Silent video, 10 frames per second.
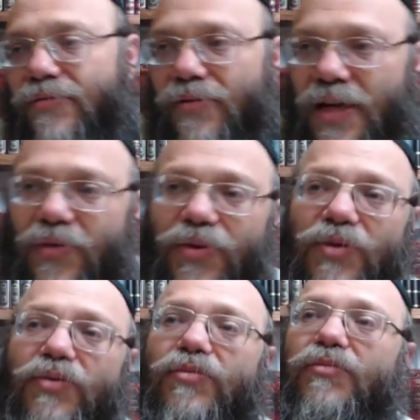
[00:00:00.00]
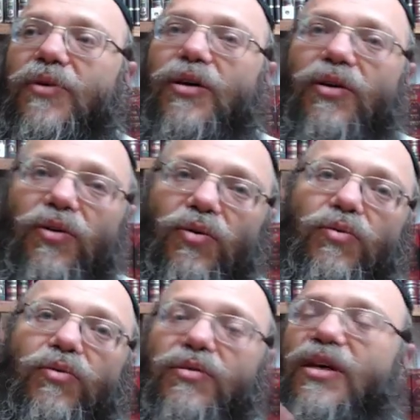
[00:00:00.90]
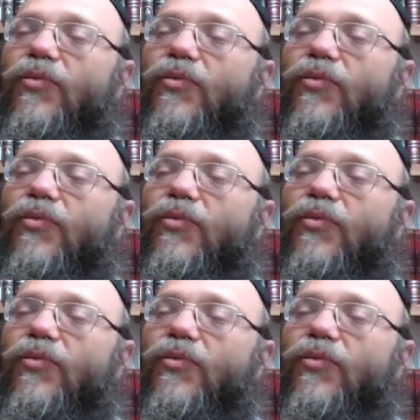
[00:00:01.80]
Like when you say